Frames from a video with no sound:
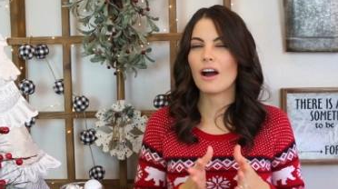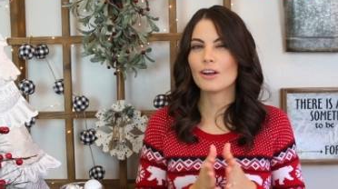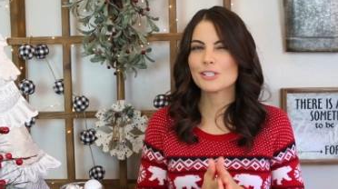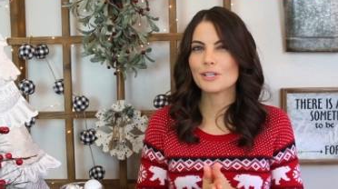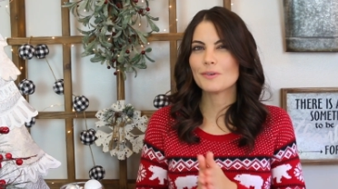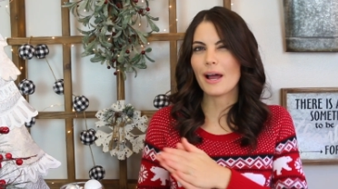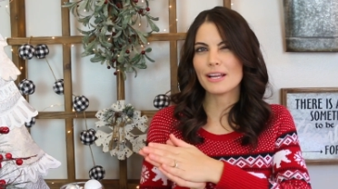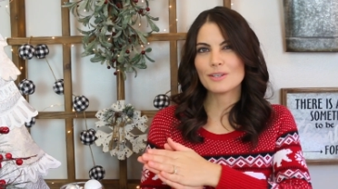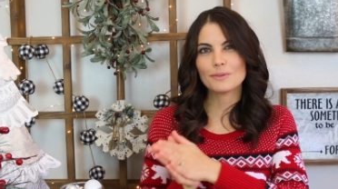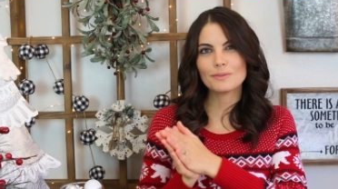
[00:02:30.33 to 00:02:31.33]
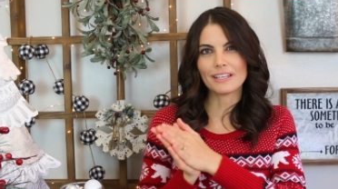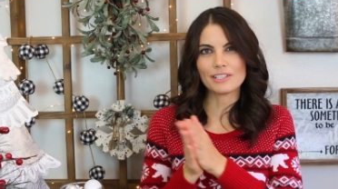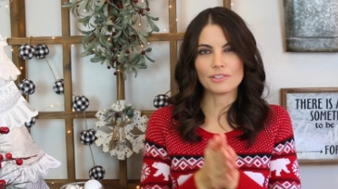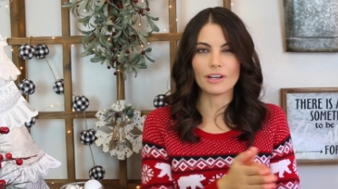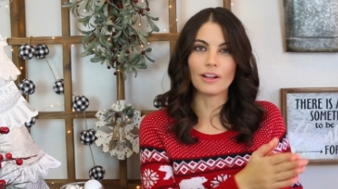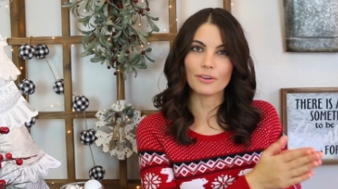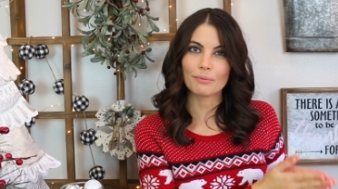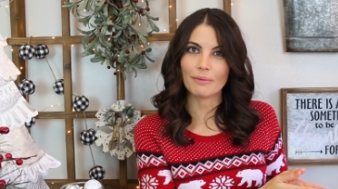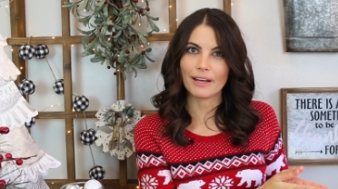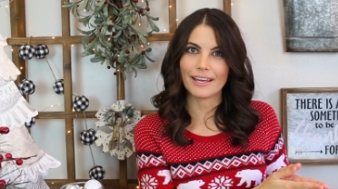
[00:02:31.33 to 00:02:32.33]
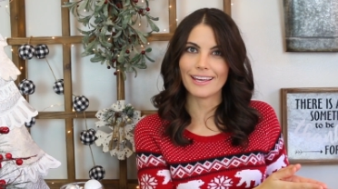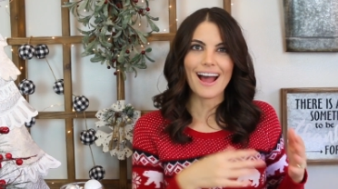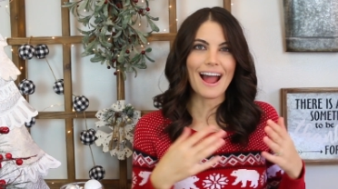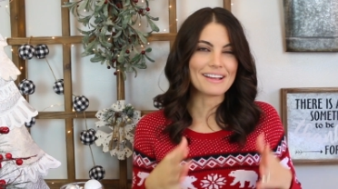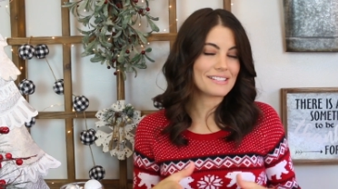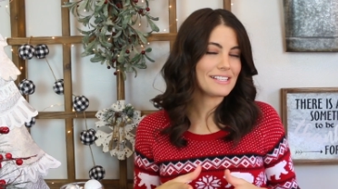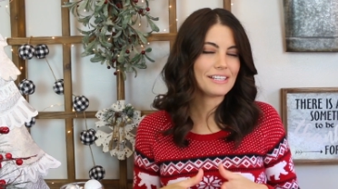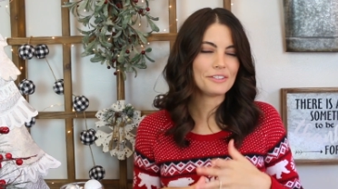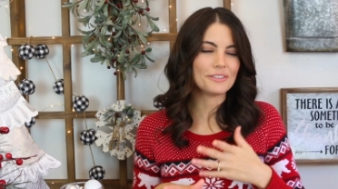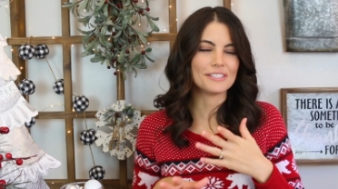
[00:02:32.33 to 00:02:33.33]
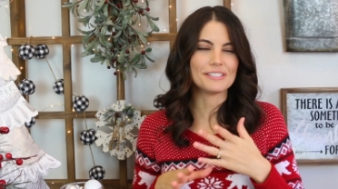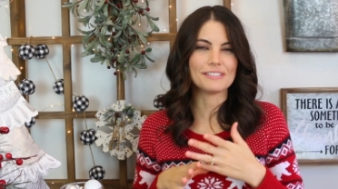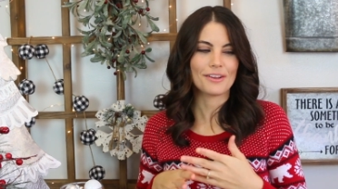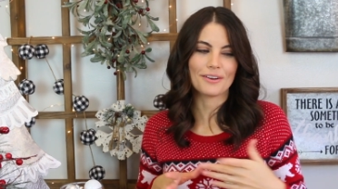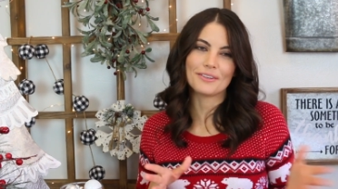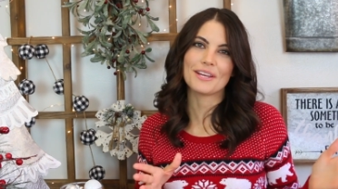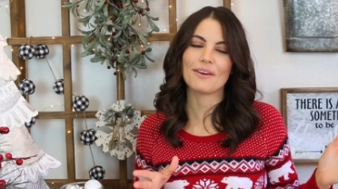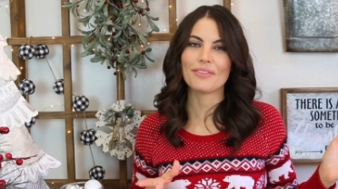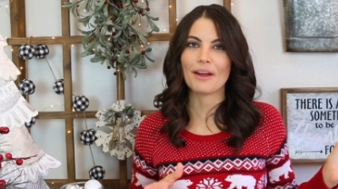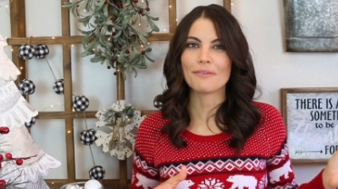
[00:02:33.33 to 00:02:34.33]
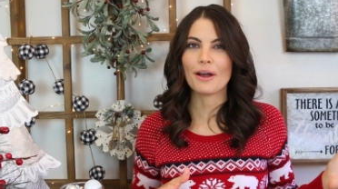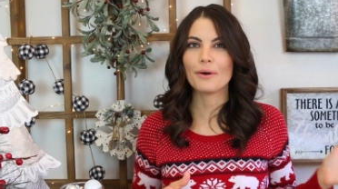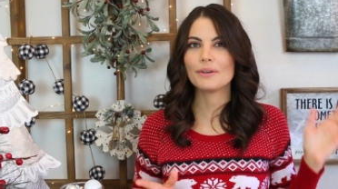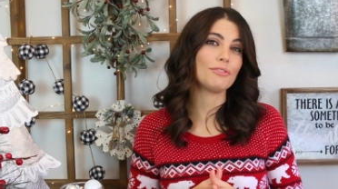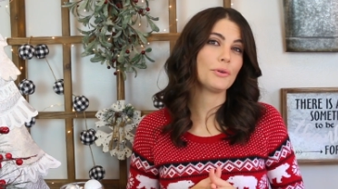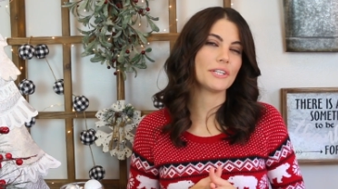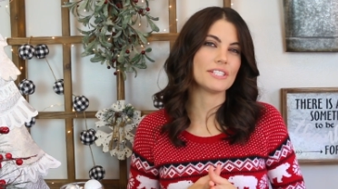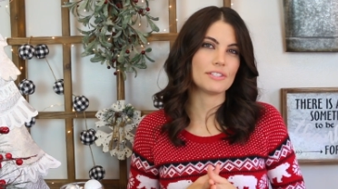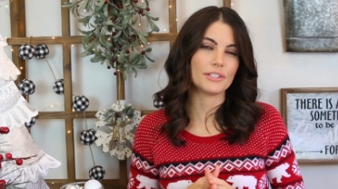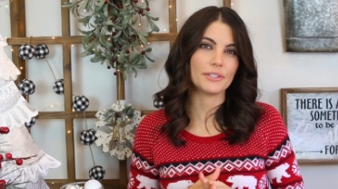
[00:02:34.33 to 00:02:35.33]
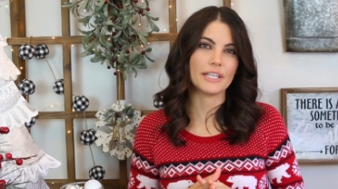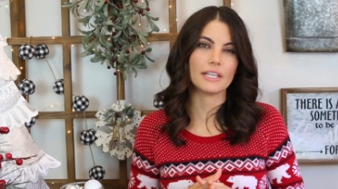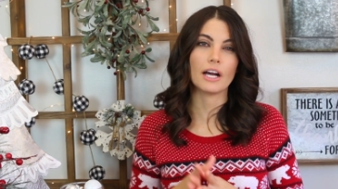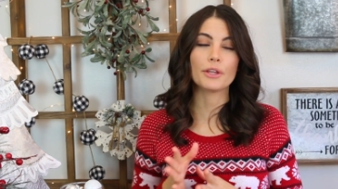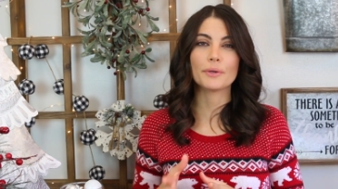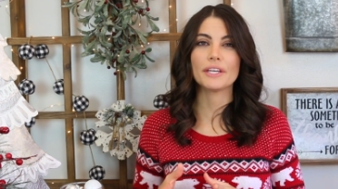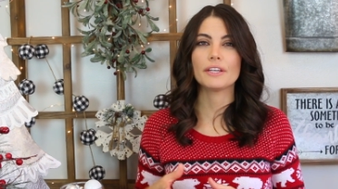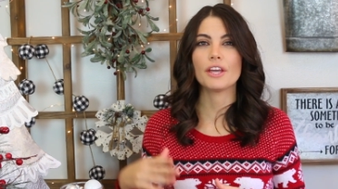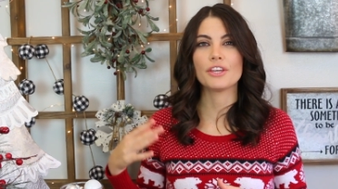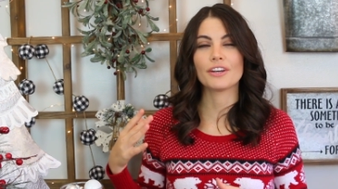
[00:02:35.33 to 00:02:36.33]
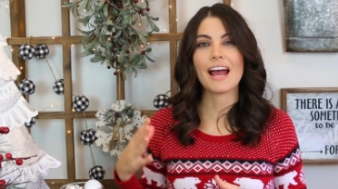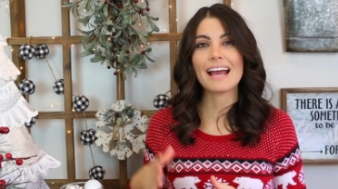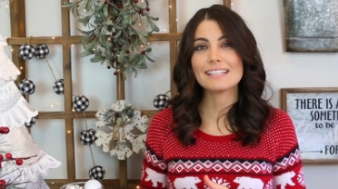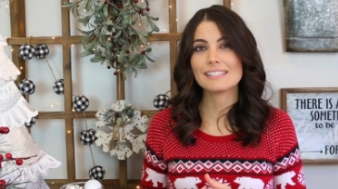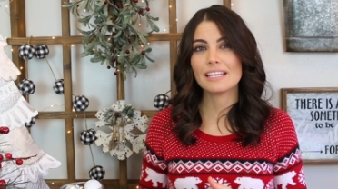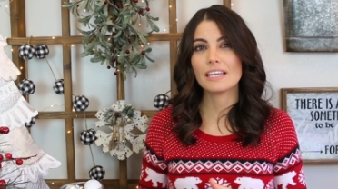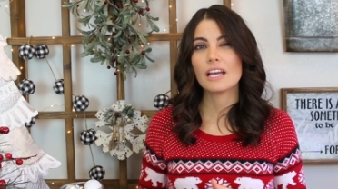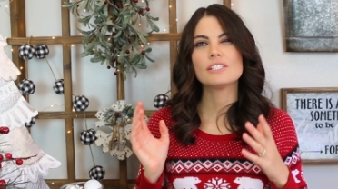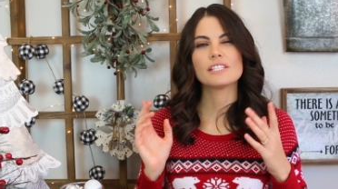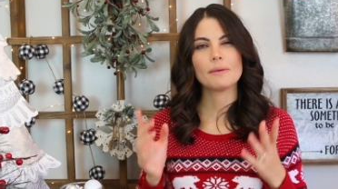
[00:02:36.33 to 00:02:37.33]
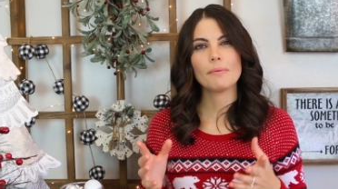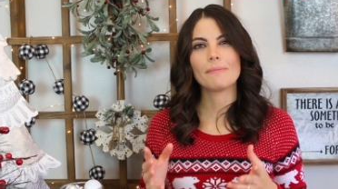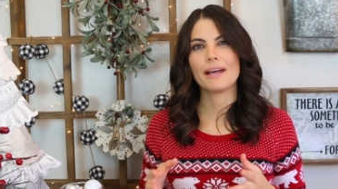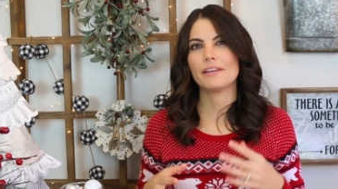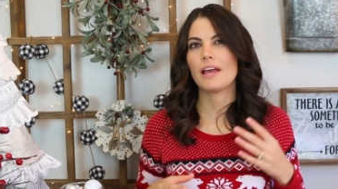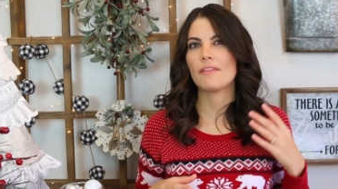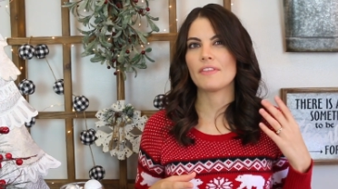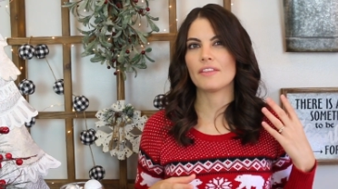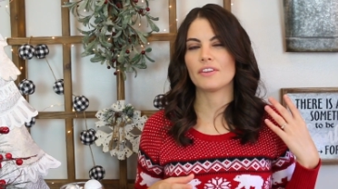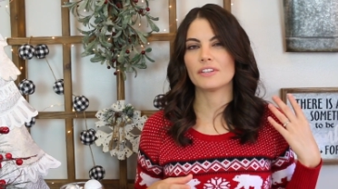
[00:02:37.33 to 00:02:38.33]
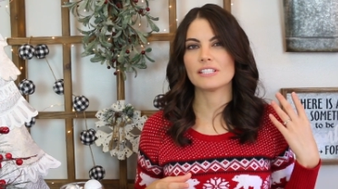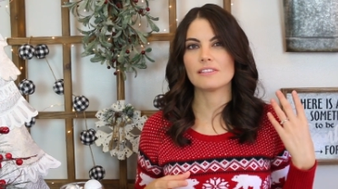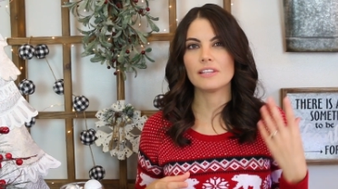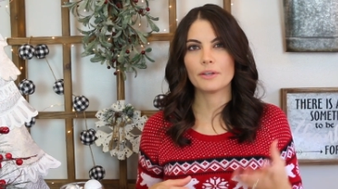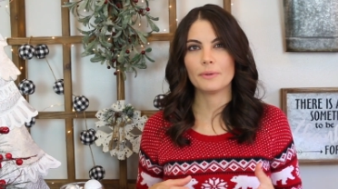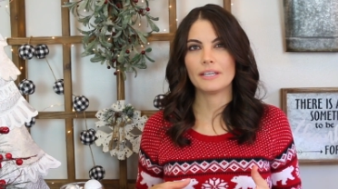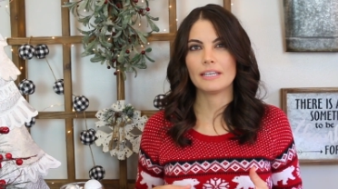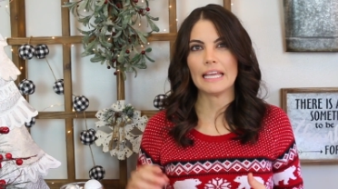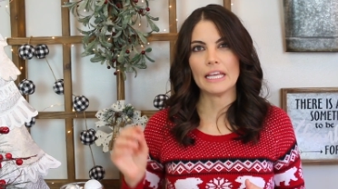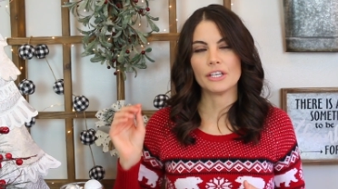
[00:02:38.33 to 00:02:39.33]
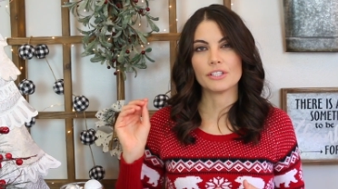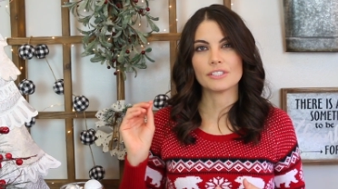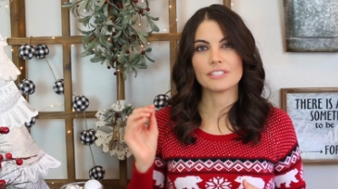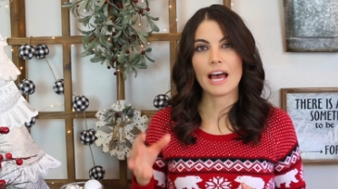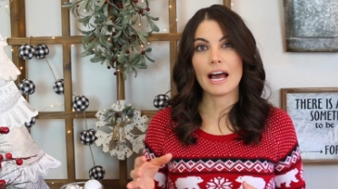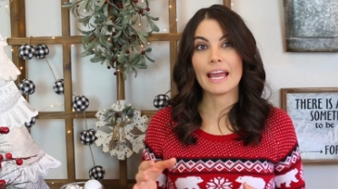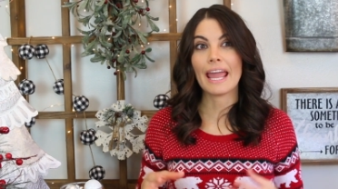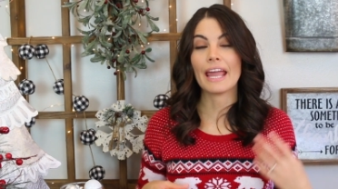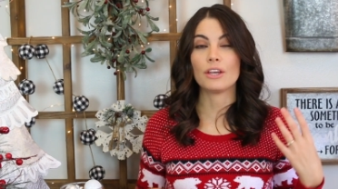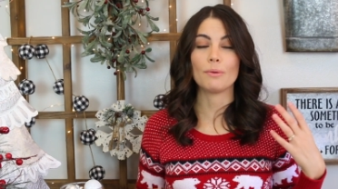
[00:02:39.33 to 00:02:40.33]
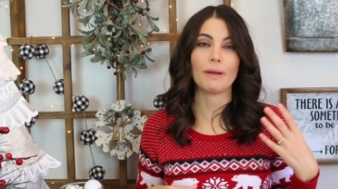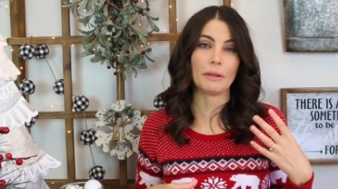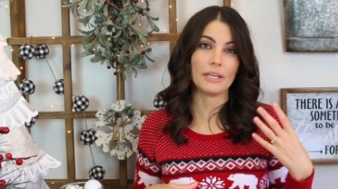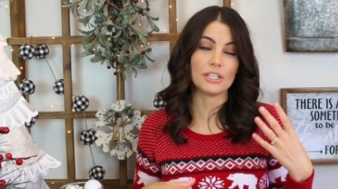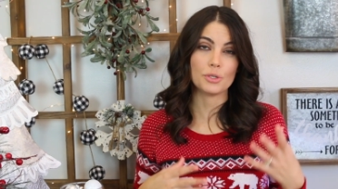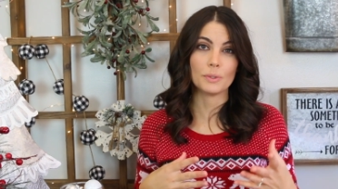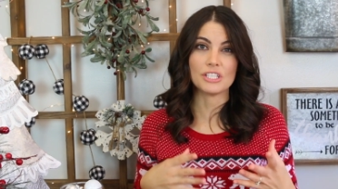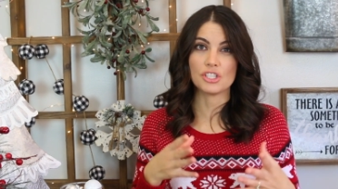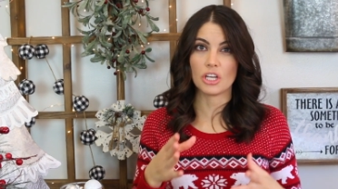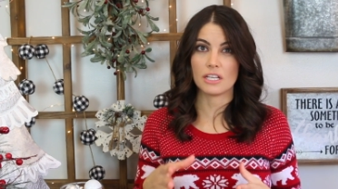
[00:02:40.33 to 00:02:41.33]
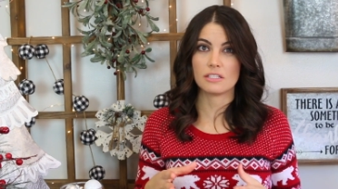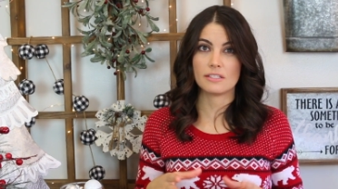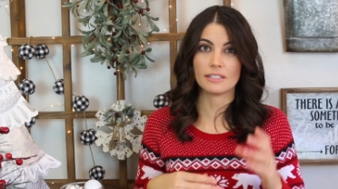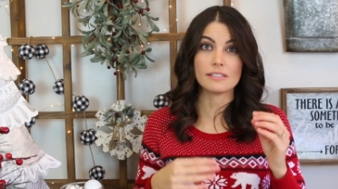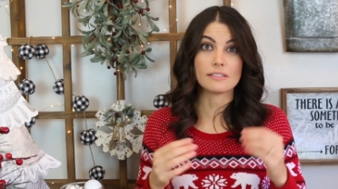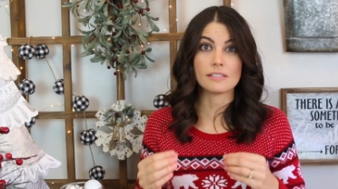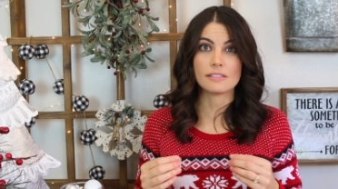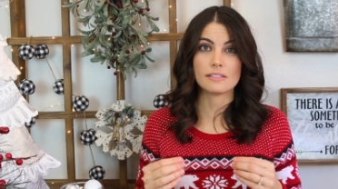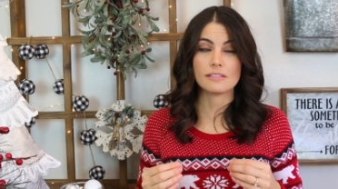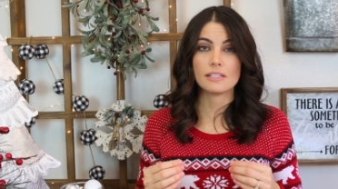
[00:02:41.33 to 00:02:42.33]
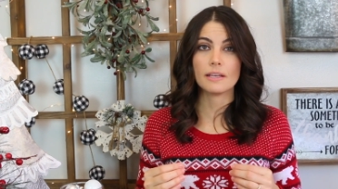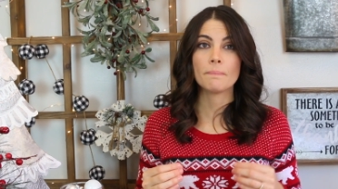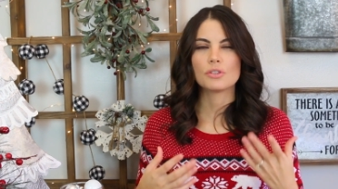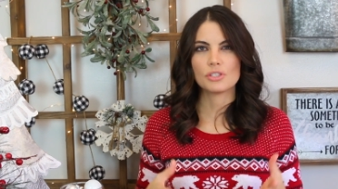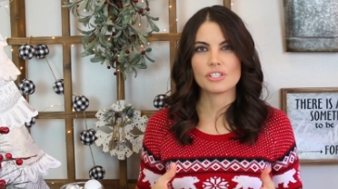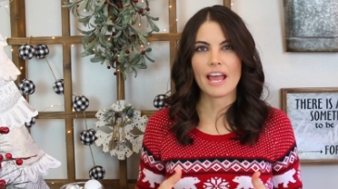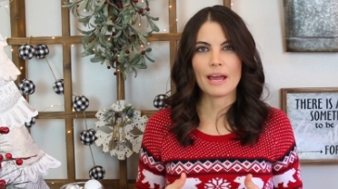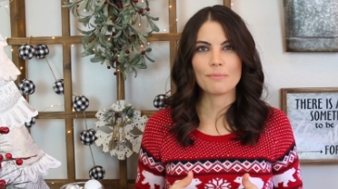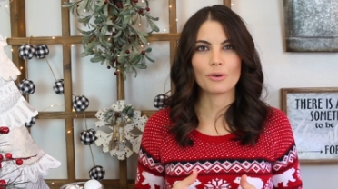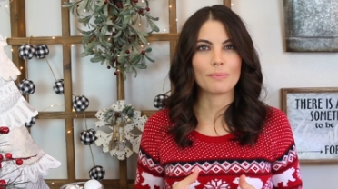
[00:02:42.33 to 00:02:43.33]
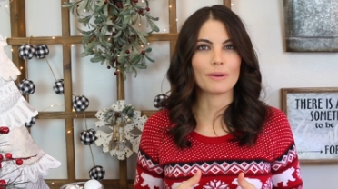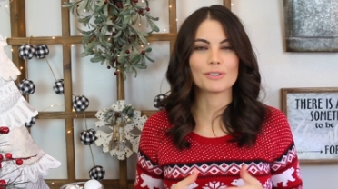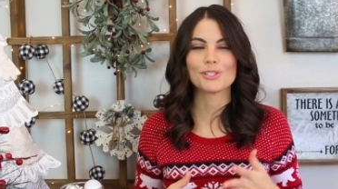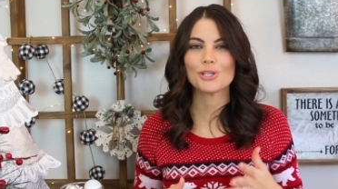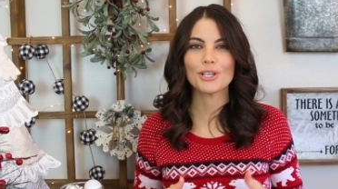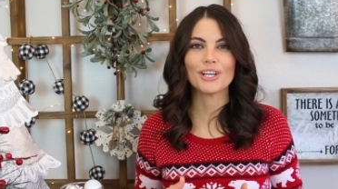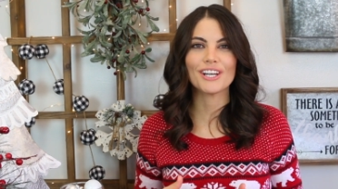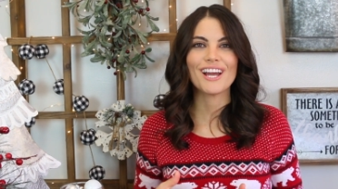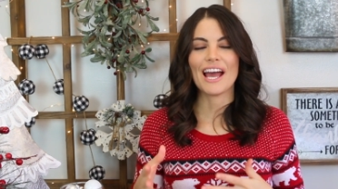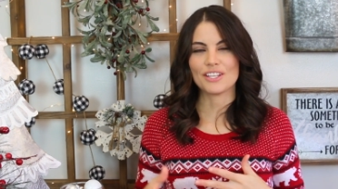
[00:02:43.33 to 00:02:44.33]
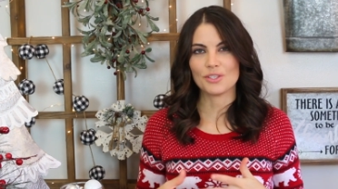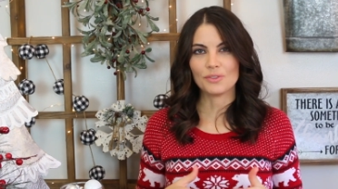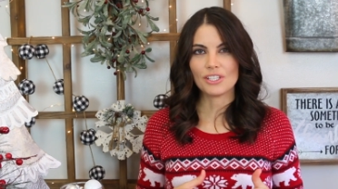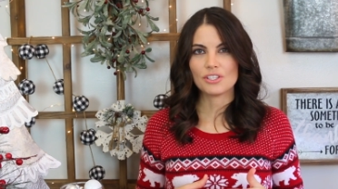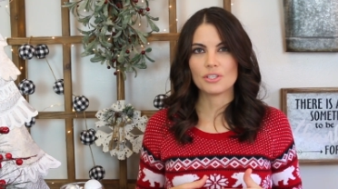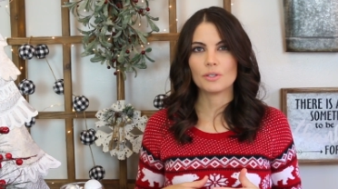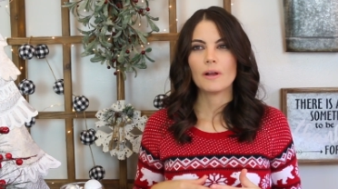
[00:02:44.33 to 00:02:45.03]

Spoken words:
Also, I don't like to color my icing. You can go down that route. If you are considering coloring your icing, just keep in mind that there is liquid in your dye and you might need to adjust the consistency, so just add more powdered sugar as you need to.